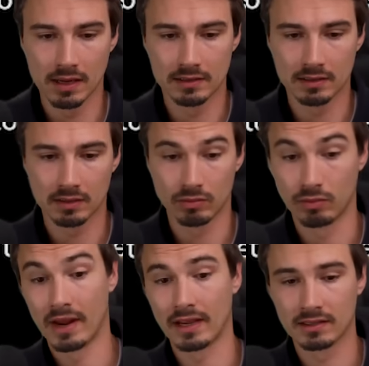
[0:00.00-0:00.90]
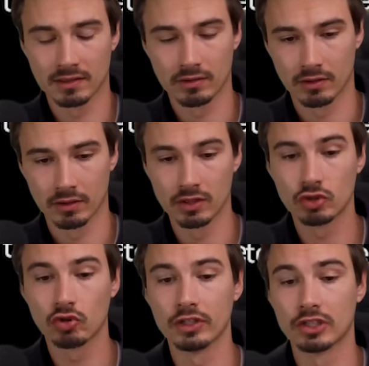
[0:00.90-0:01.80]
it wrecked or
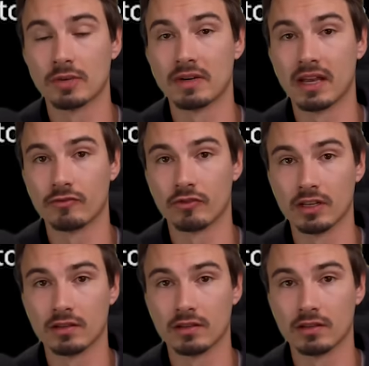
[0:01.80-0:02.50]
destroyed Gemini 3.